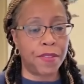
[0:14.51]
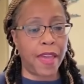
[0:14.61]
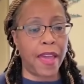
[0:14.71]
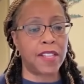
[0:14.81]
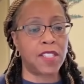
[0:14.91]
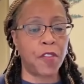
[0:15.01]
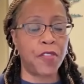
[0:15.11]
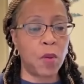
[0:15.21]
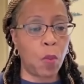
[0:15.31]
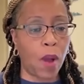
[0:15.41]
that
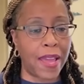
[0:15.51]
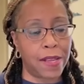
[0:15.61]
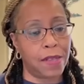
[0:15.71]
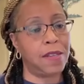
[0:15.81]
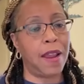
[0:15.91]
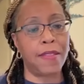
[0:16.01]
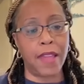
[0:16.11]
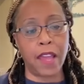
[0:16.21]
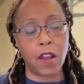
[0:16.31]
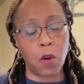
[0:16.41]
Stephanie White is now
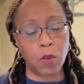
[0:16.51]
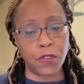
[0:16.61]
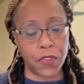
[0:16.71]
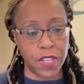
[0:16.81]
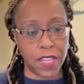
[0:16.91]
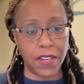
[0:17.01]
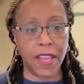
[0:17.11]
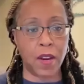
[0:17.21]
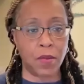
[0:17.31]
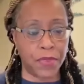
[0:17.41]
the head coach for the
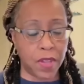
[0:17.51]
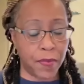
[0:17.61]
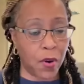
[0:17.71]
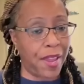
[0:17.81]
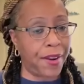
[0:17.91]
Indiana Fever.